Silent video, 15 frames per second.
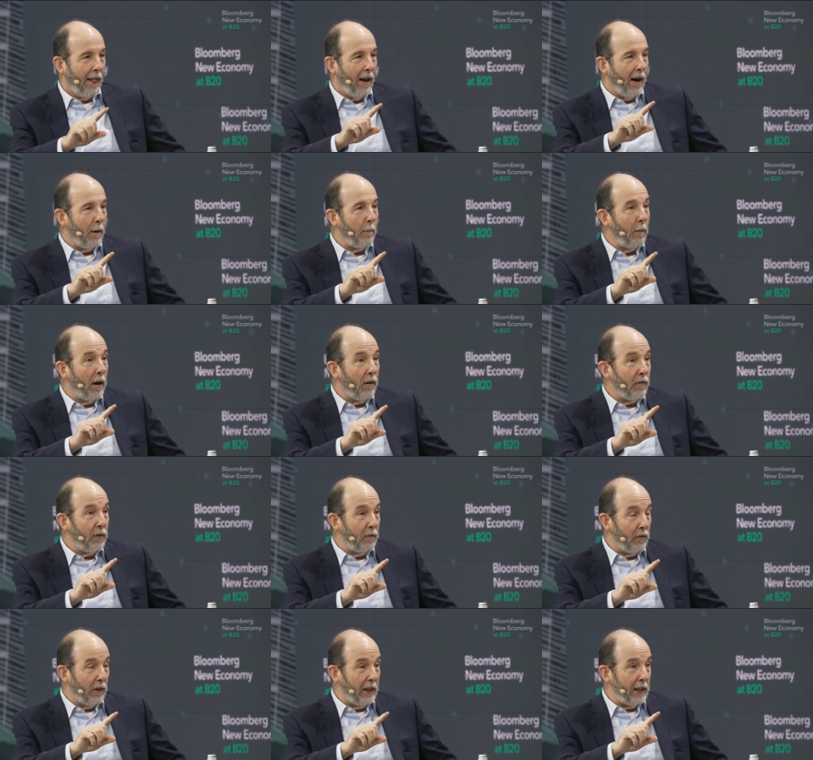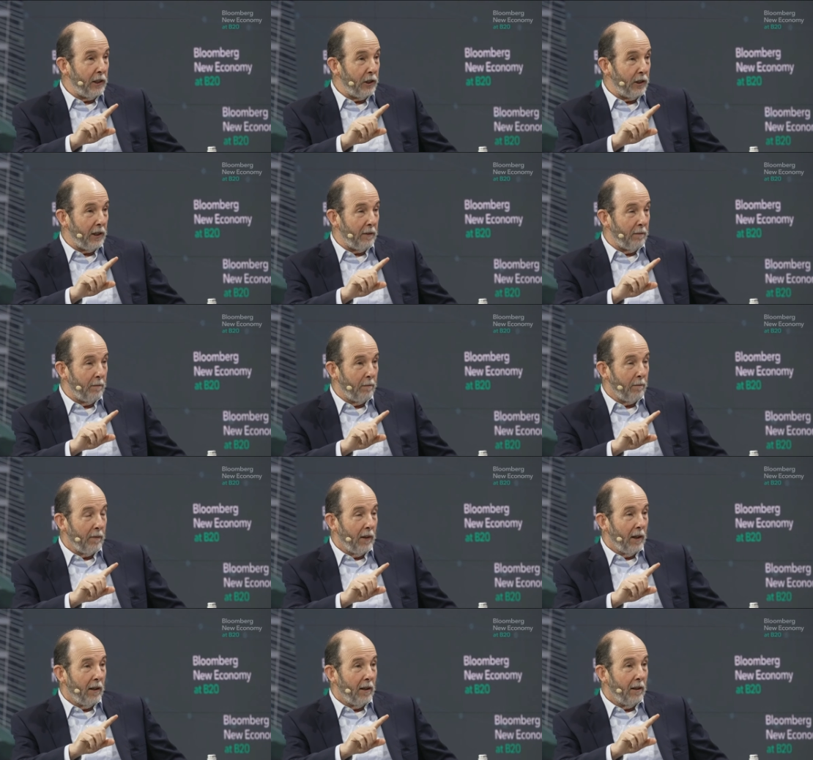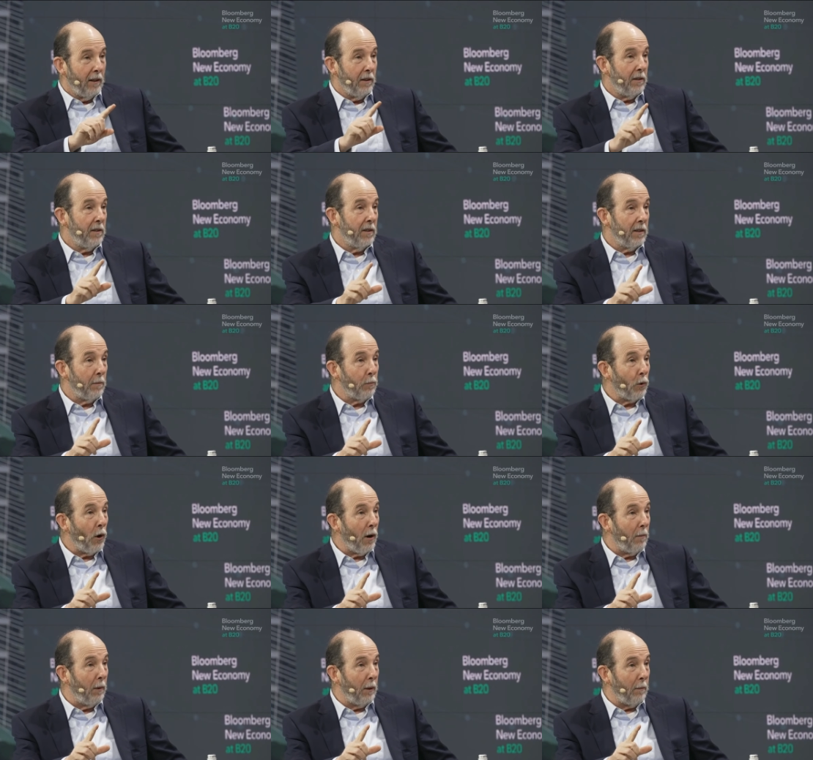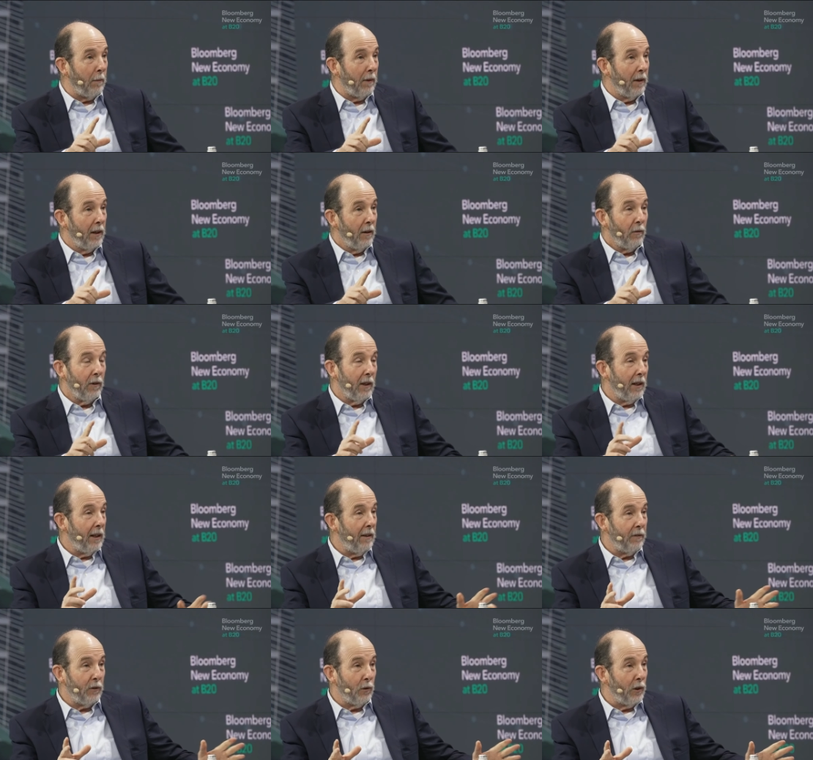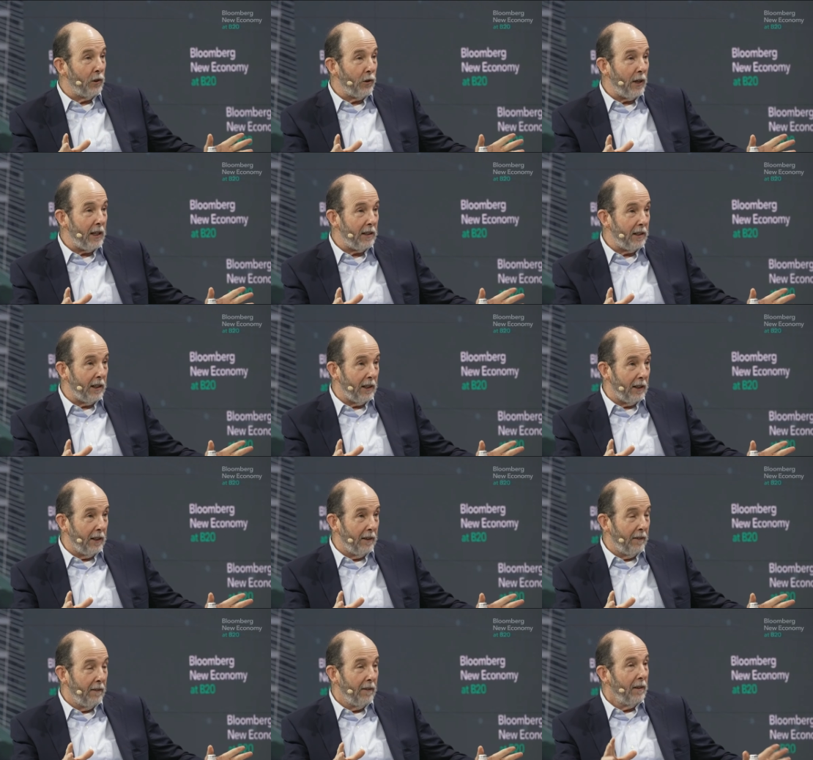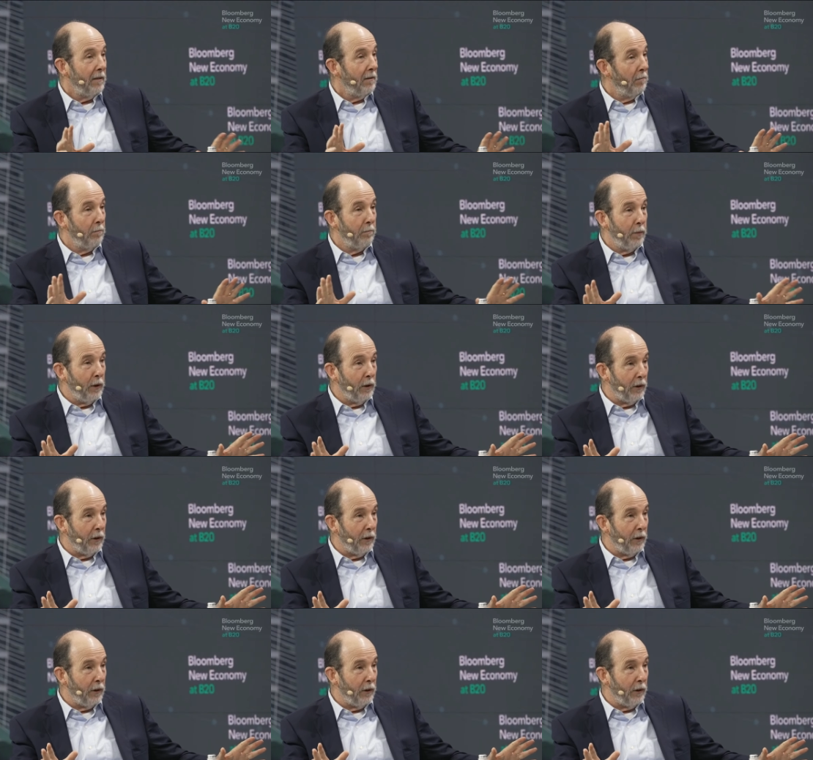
above inflation. This is a problem. We're going to have to address it. Period.